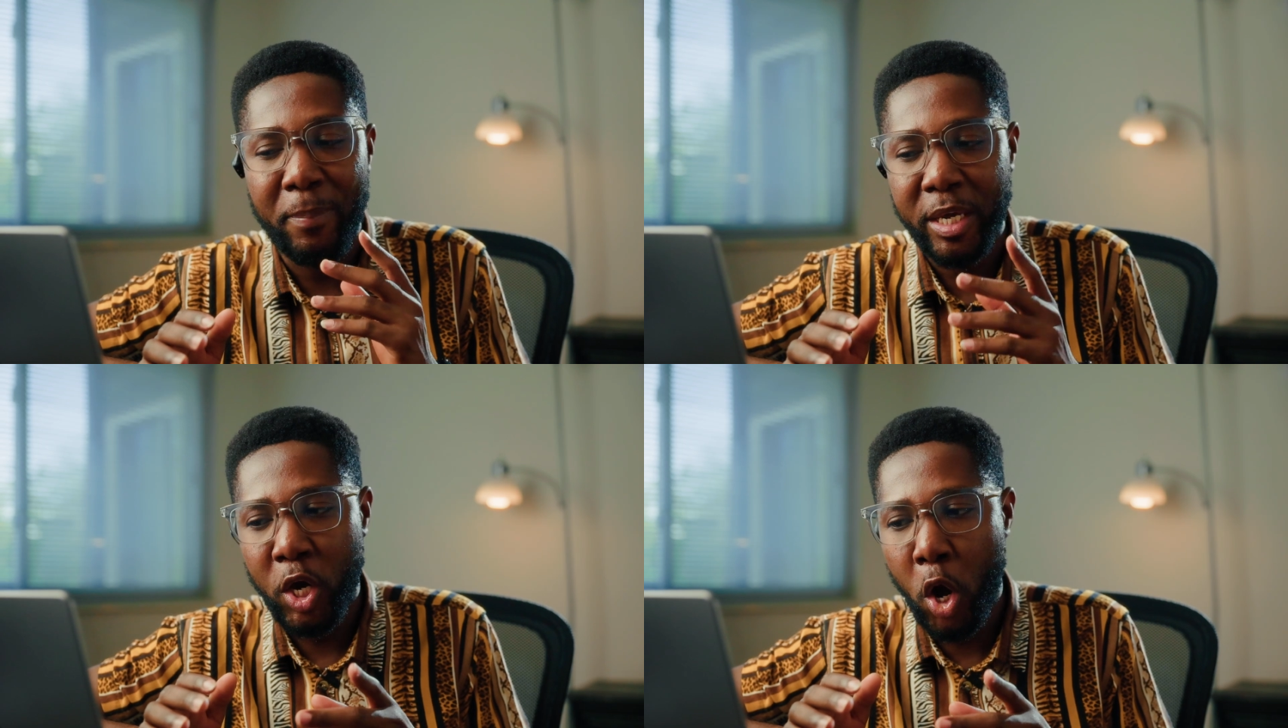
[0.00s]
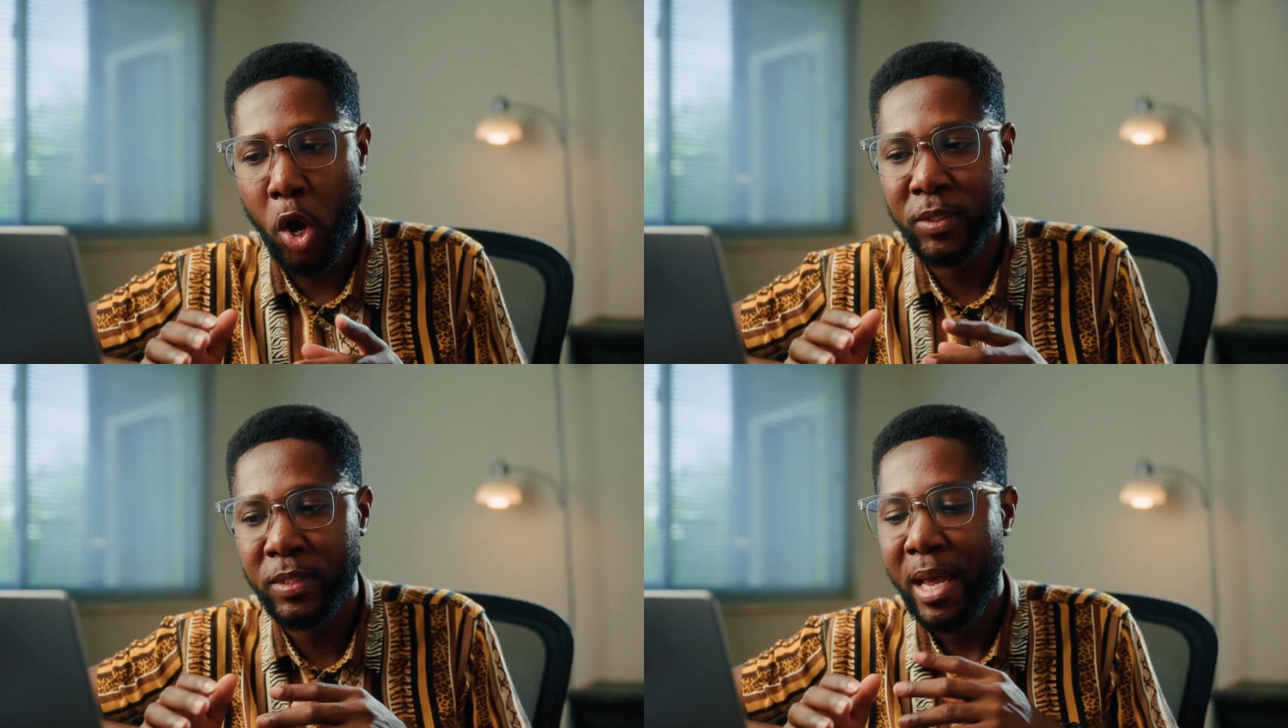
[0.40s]

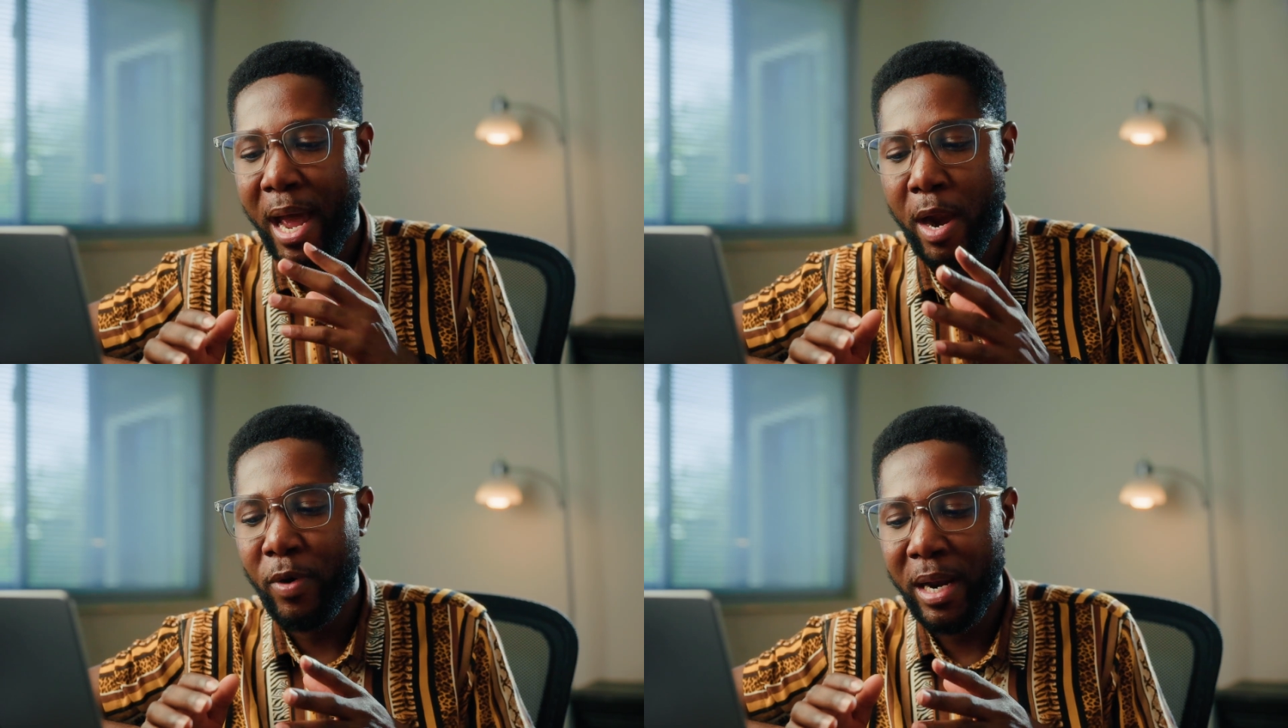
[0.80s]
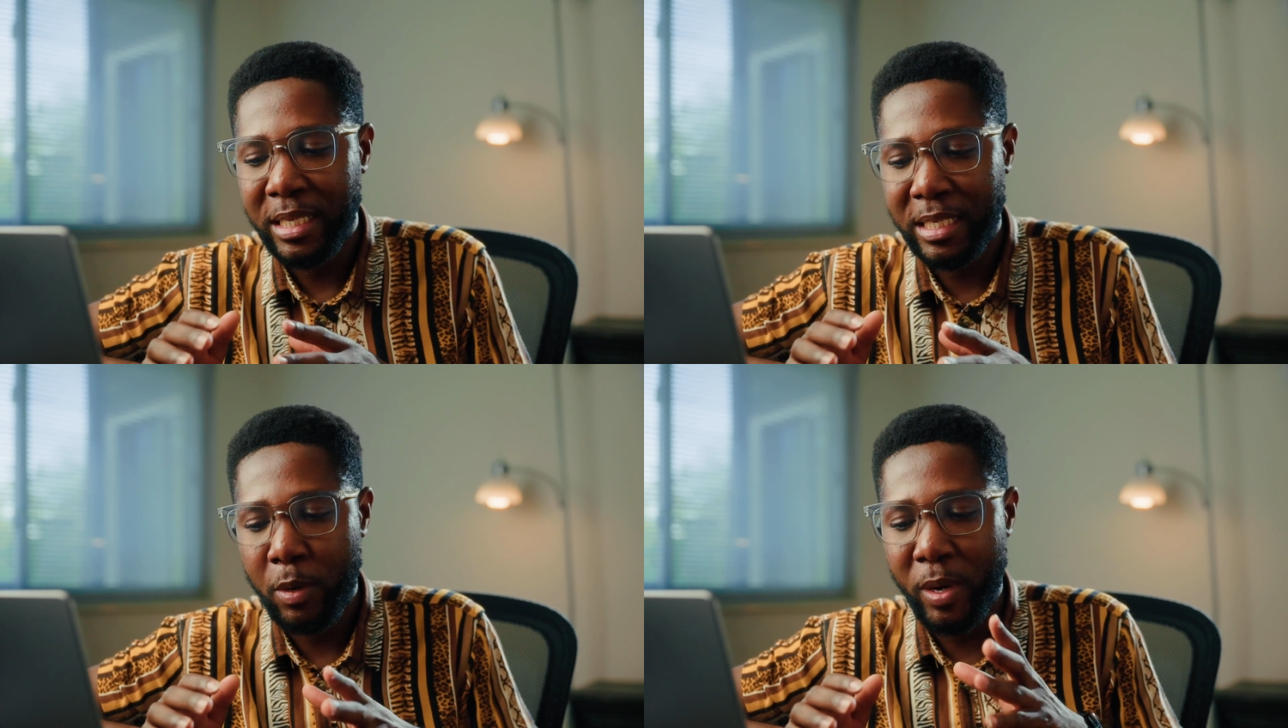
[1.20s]
because I
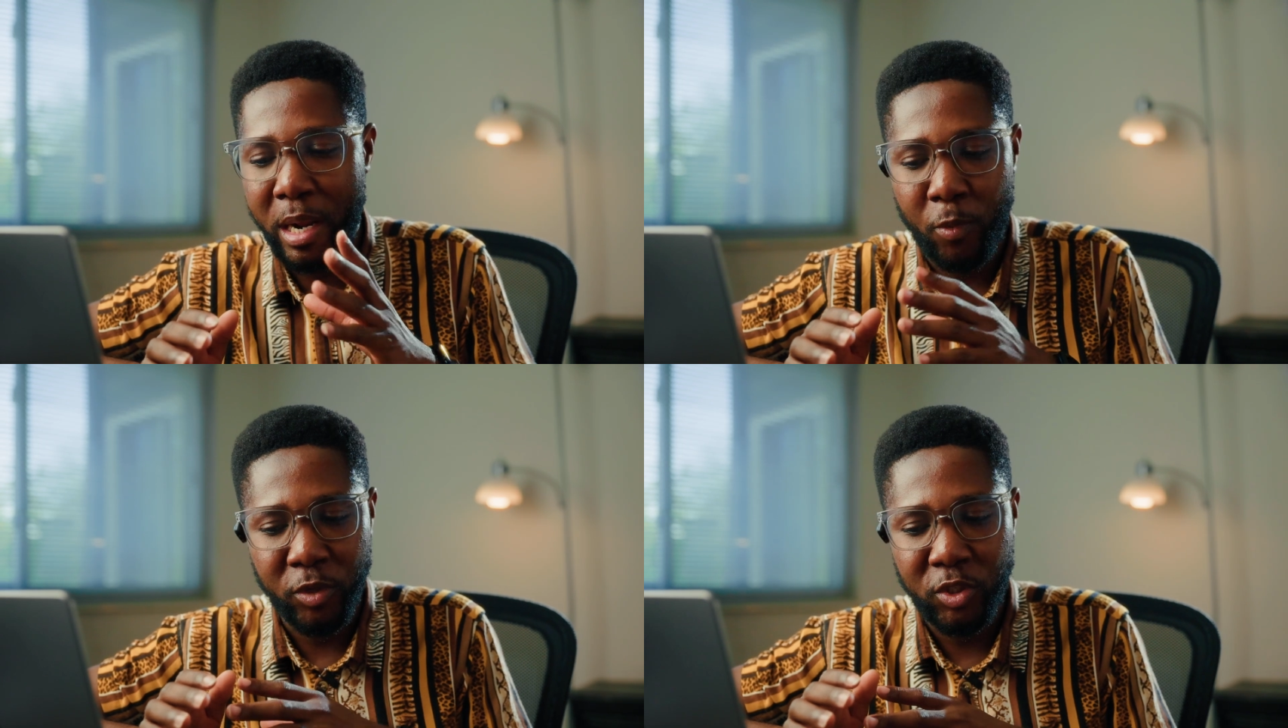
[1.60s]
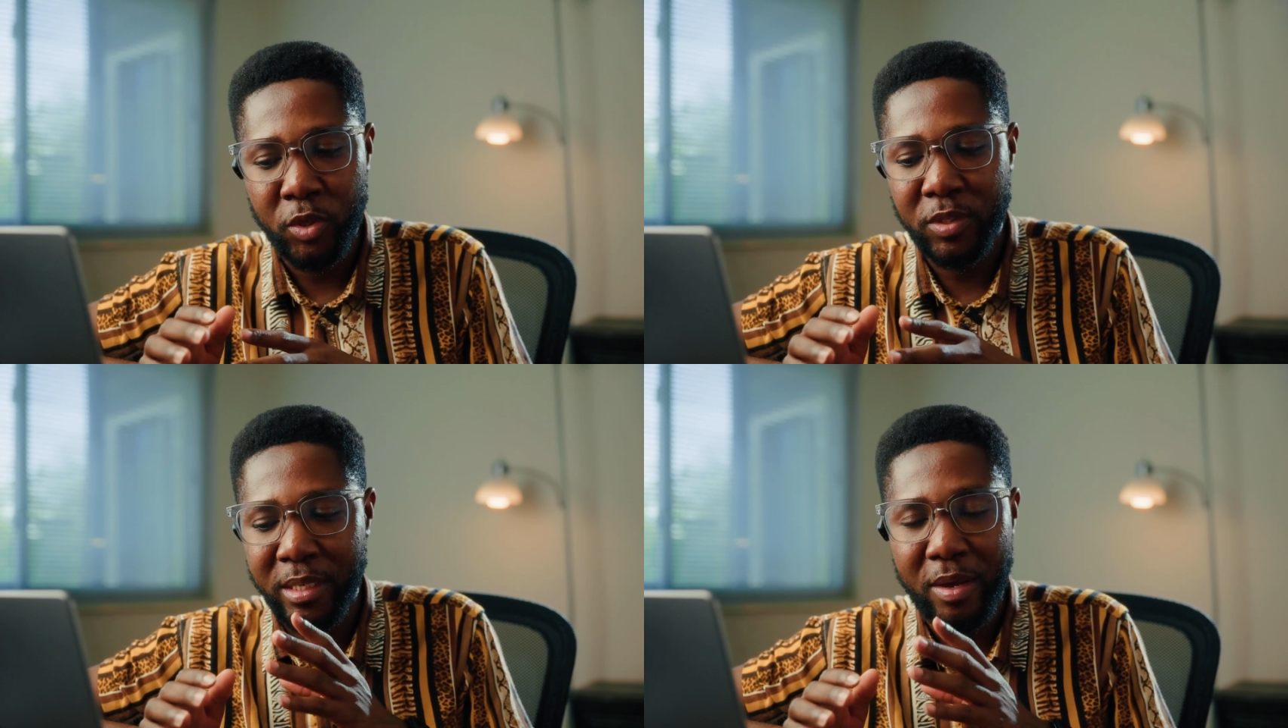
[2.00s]
realized that when I was
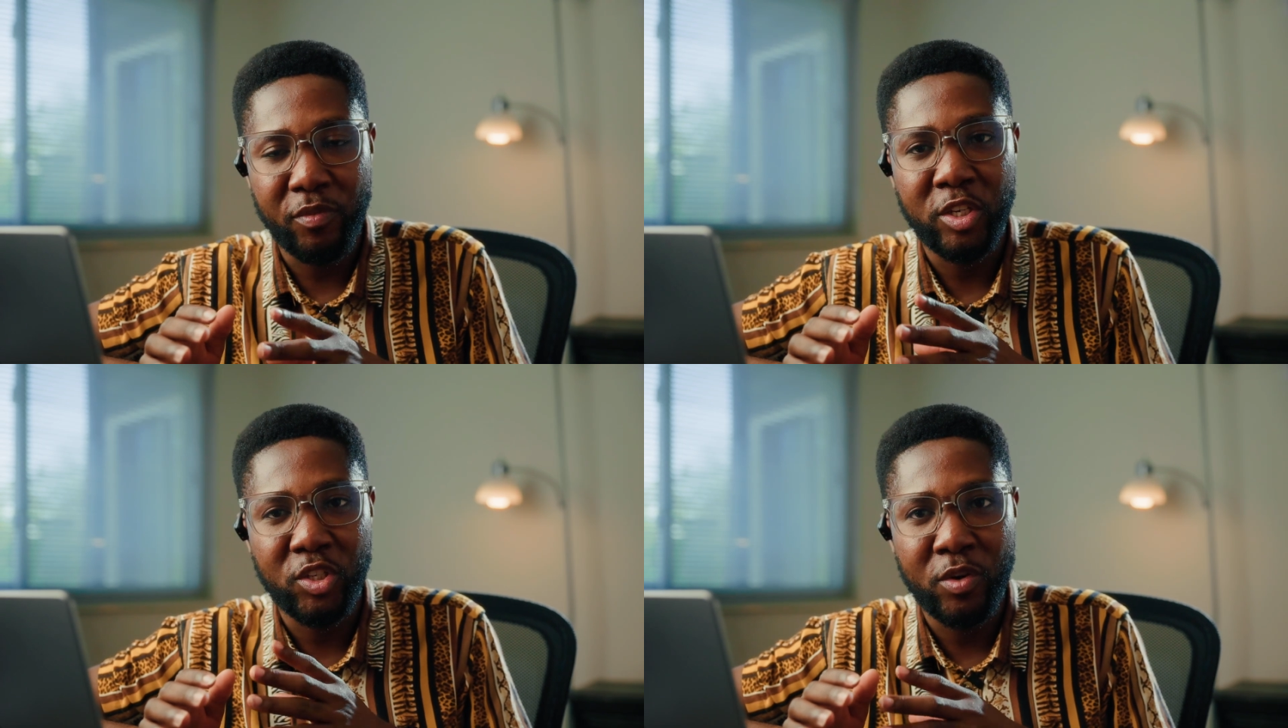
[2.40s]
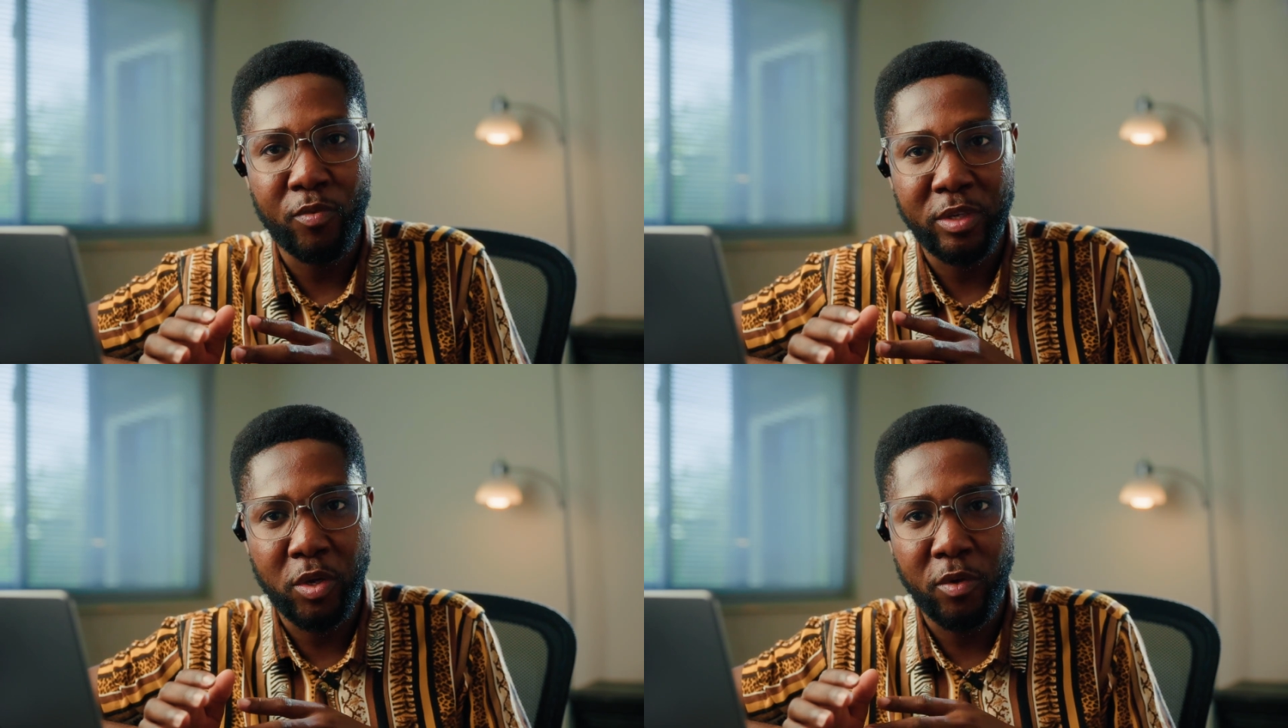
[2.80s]
using
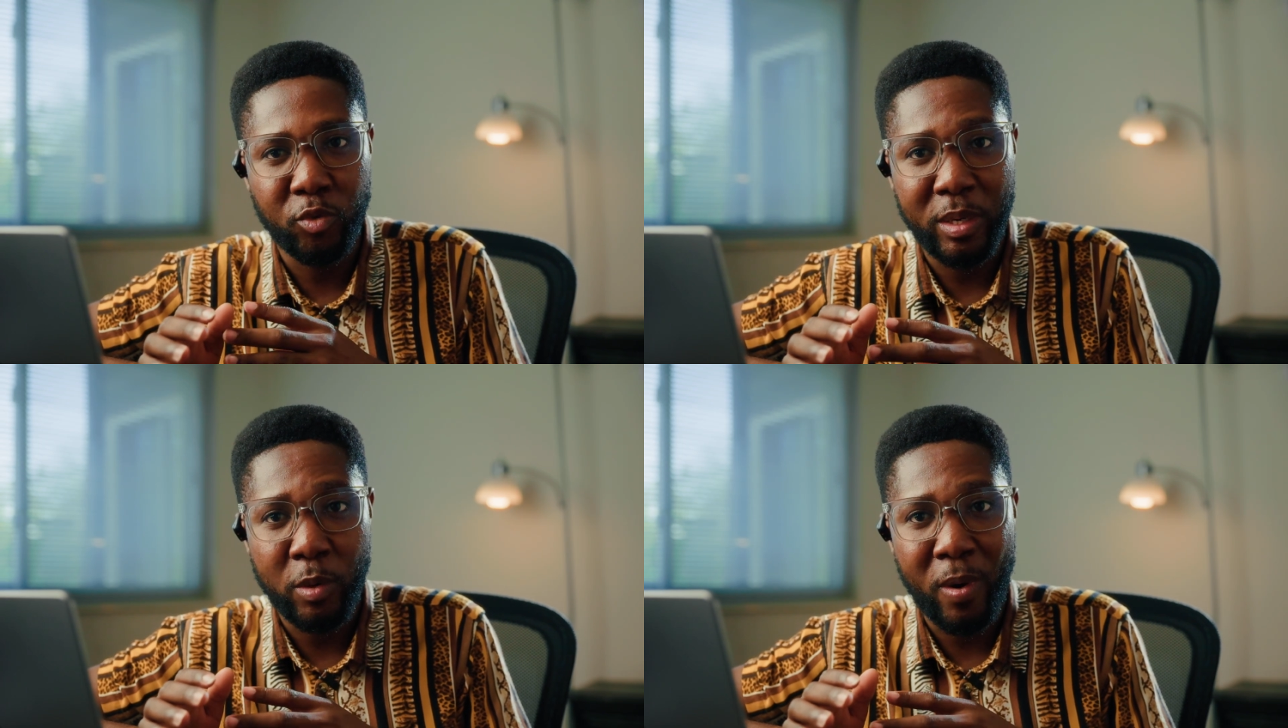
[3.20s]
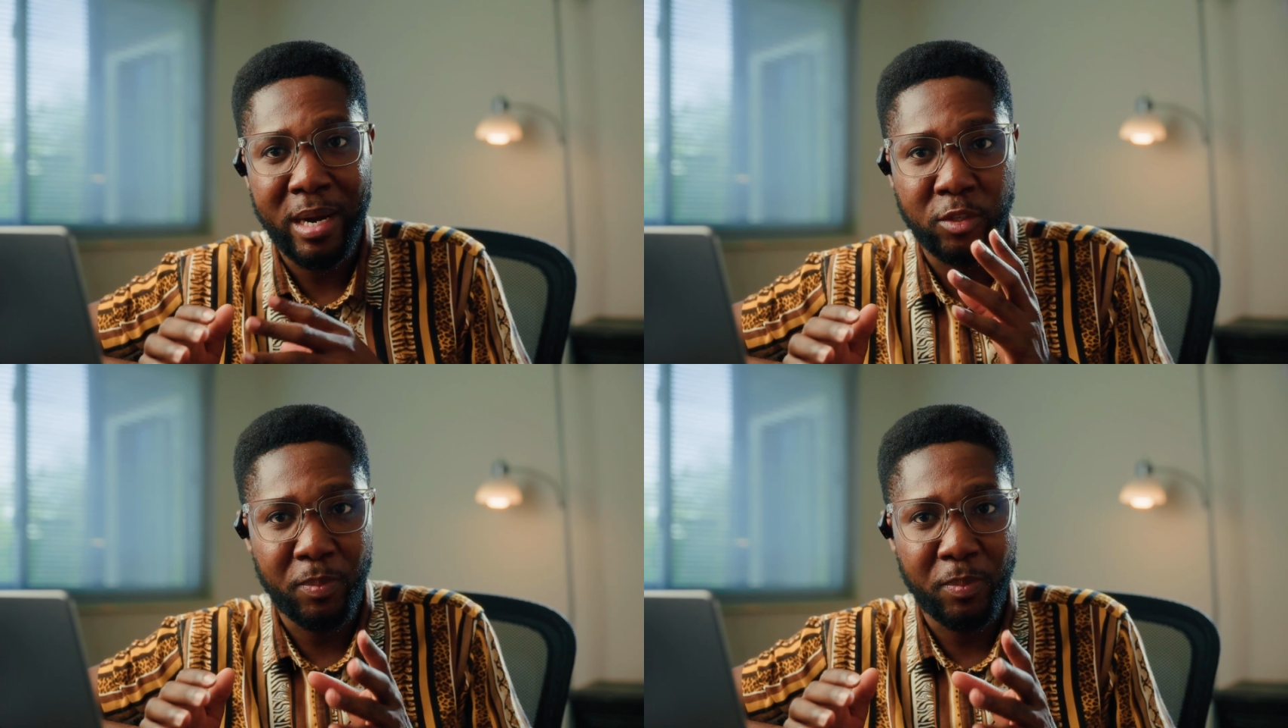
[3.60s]
DaVinci Resolve 21,